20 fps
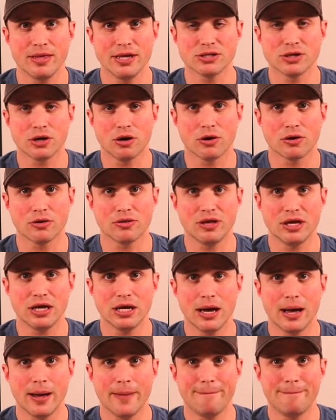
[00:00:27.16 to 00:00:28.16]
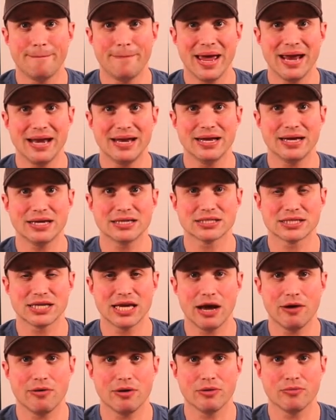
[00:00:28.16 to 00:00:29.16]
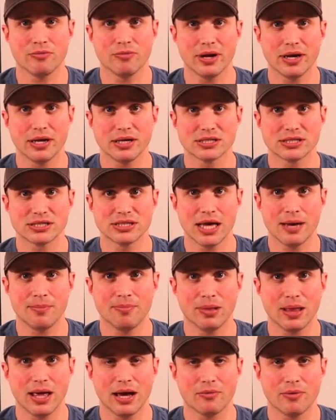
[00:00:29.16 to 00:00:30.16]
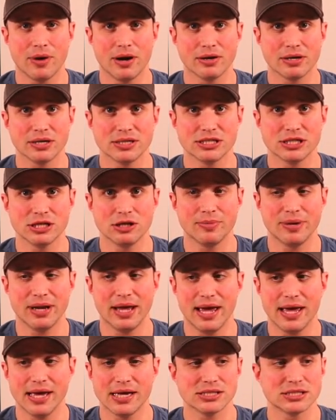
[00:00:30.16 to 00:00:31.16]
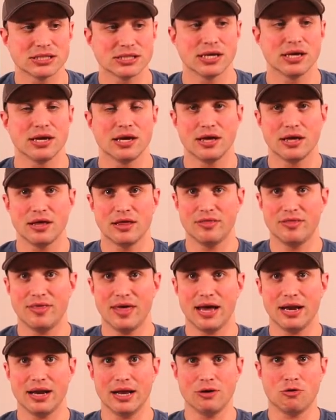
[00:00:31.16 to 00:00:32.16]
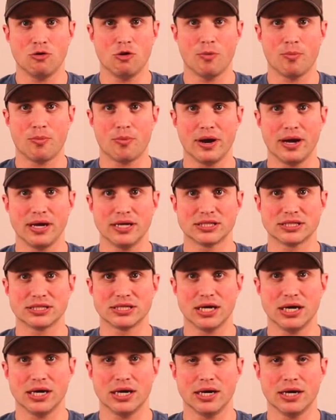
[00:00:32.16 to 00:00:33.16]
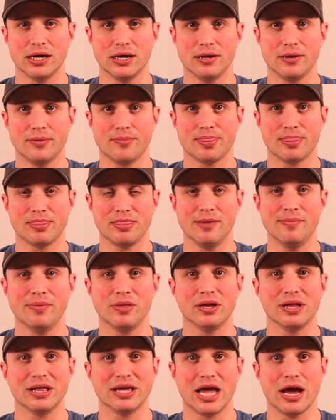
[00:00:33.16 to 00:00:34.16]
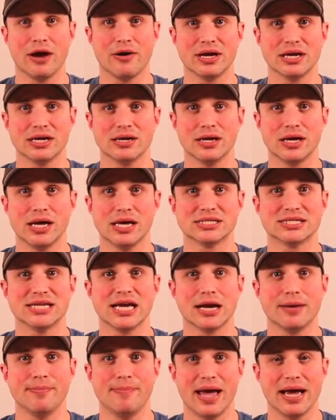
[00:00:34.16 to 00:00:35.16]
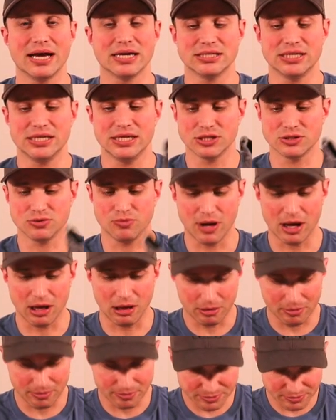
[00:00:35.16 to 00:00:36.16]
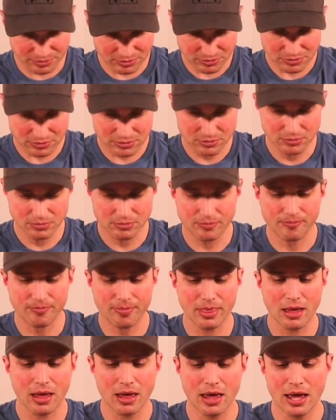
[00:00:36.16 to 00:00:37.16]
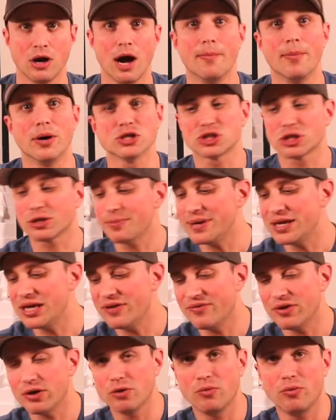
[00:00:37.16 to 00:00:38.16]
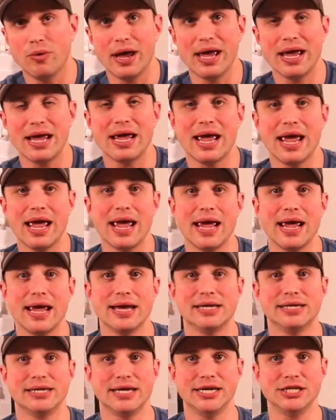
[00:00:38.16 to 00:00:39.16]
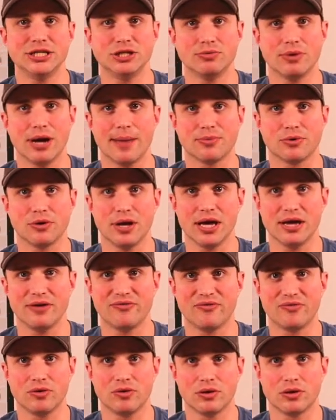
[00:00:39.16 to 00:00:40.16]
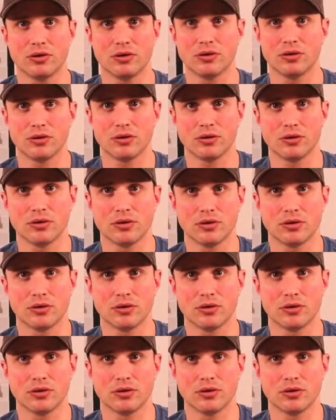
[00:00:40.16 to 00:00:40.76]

These are the appendix carry rigs that Black Rhino Concealment has that incorporates uh, the ability to carry a, a second magazine as well. I'm also going to be giving away a T G Raptor knife.